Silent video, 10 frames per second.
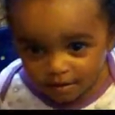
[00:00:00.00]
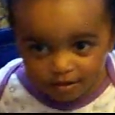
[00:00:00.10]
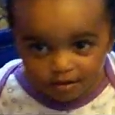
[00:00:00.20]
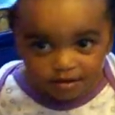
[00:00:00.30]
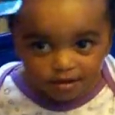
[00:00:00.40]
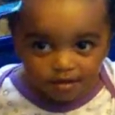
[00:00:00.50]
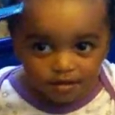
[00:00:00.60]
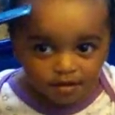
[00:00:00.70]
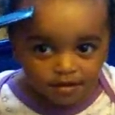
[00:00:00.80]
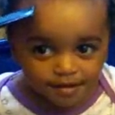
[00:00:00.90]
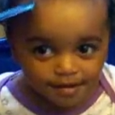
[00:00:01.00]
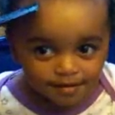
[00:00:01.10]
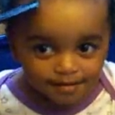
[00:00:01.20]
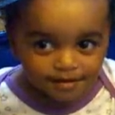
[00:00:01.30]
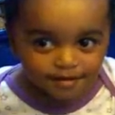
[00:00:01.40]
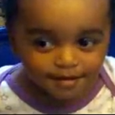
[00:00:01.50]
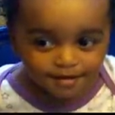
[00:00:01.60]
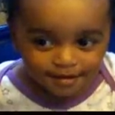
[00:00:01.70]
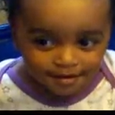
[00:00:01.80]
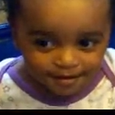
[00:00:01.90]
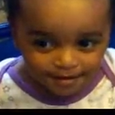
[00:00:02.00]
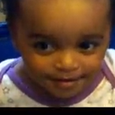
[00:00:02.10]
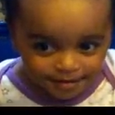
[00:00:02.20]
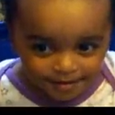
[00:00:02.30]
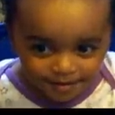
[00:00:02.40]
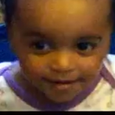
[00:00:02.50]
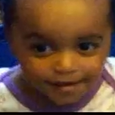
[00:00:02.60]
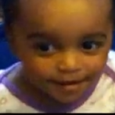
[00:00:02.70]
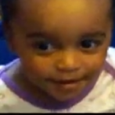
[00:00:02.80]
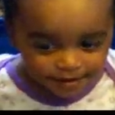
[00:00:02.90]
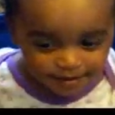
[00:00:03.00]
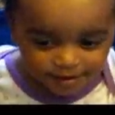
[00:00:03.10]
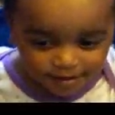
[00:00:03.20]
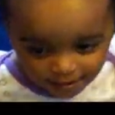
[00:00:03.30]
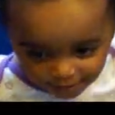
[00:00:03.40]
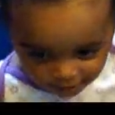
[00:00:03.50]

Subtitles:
And then I'll do the same thing on the other side, the opposite side.